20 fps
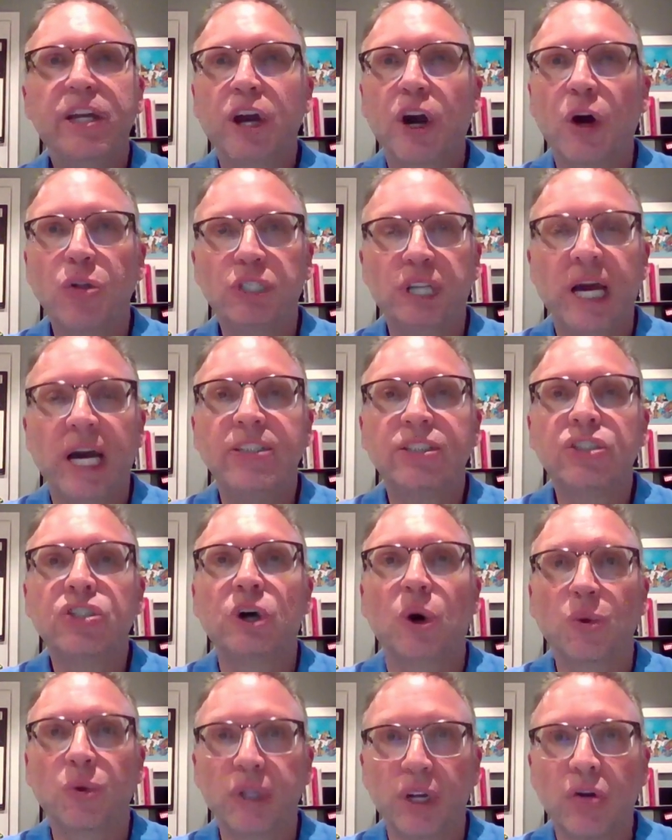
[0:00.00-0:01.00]
coach has his
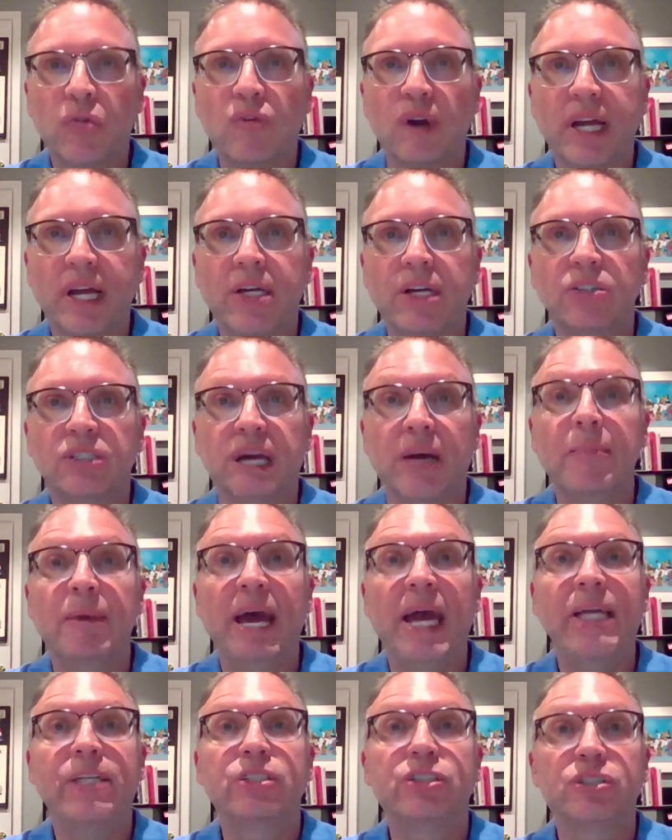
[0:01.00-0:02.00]
own little wrinkles. I'm
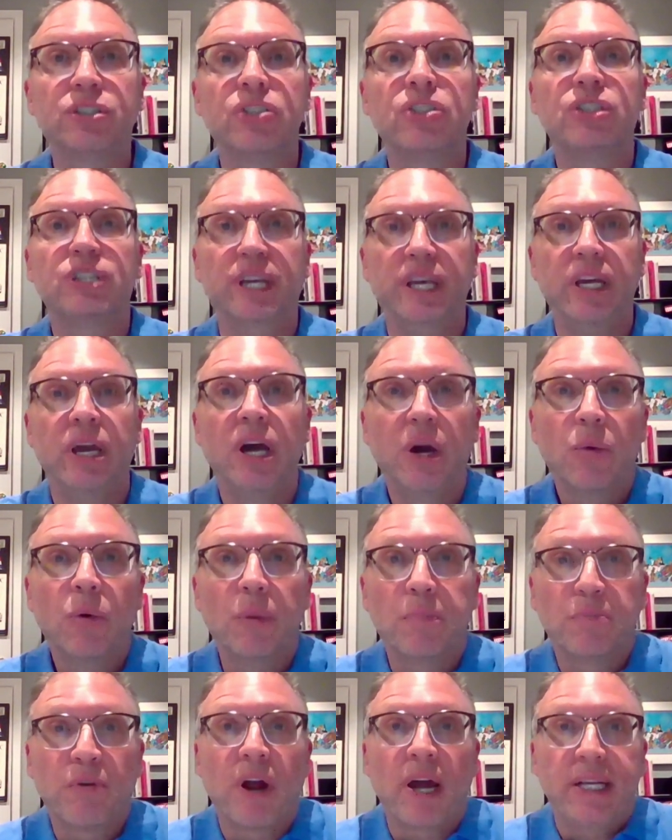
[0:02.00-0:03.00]
anxious to see
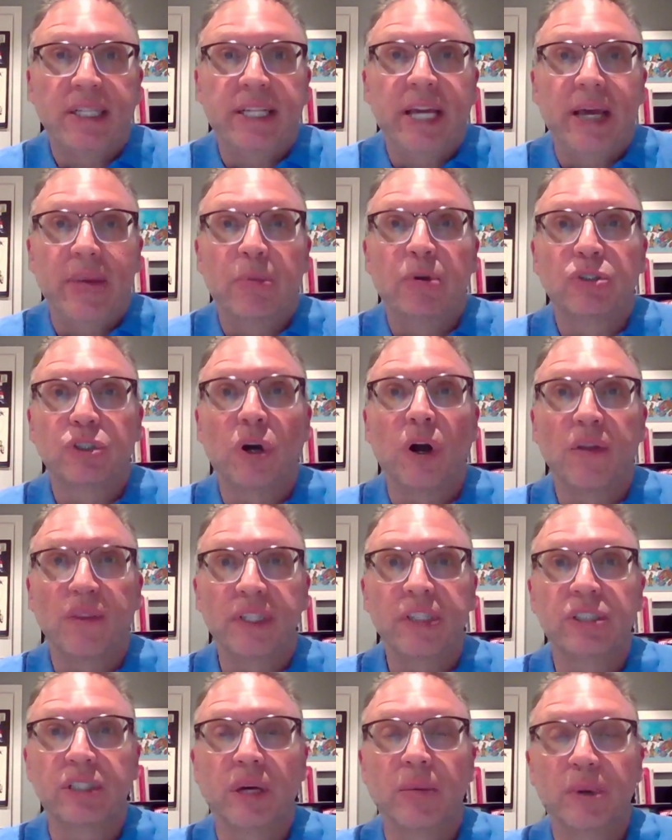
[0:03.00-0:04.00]
what Brian Daboll's are
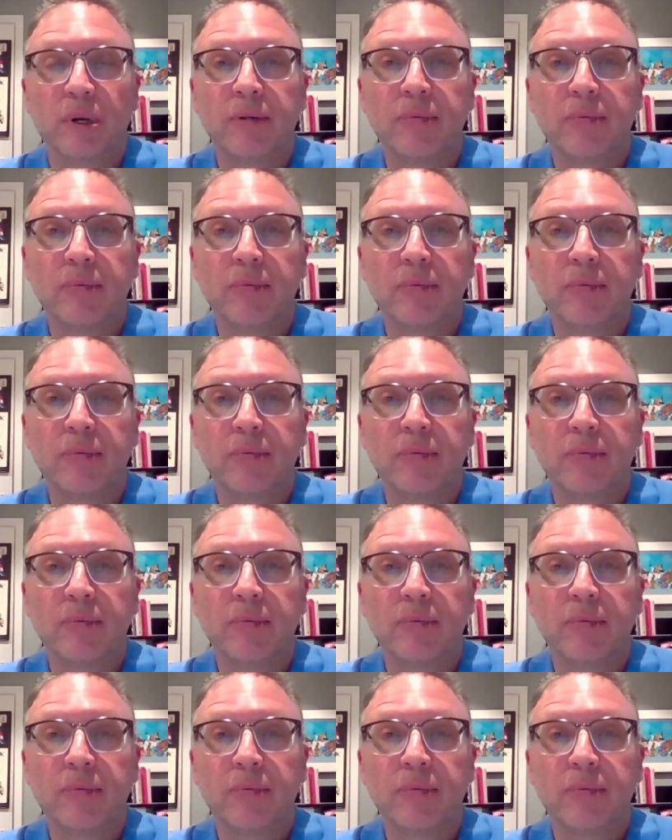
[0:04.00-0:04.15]
this summer.